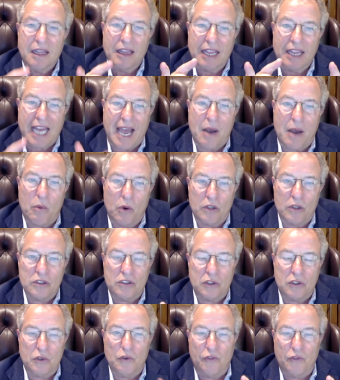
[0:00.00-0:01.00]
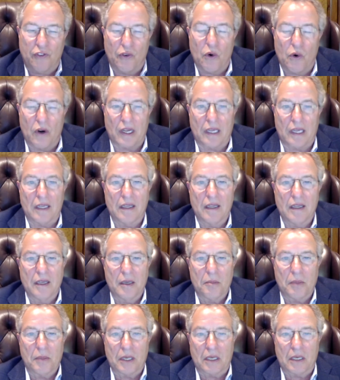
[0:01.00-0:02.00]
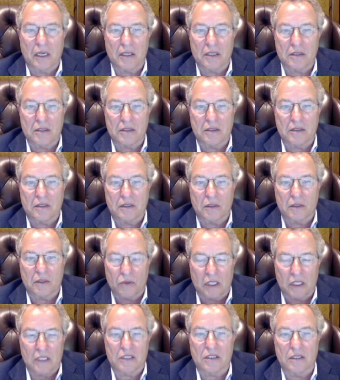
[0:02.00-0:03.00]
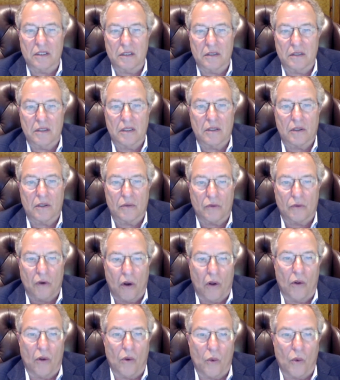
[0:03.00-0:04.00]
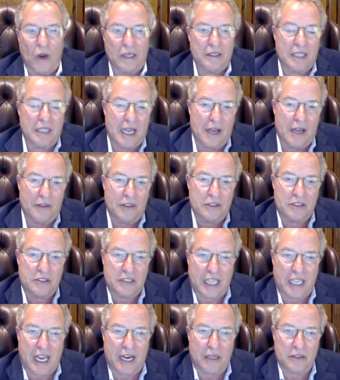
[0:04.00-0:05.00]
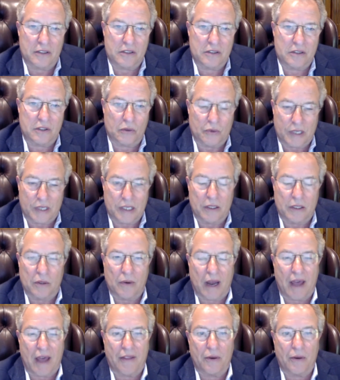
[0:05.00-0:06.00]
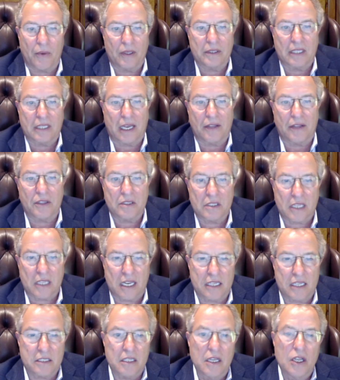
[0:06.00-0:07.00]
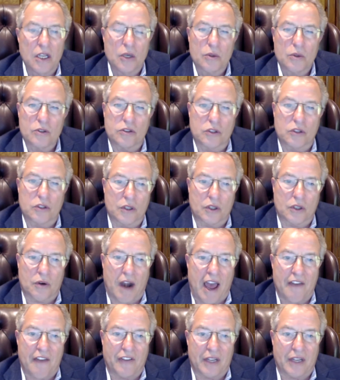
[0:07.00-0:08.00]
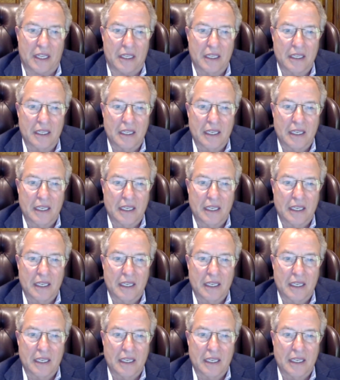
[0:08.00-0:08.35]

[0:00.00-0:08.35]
That was 240, because the reason the roll went down the stairs, the reel rather went down the stairs, was due to gravity.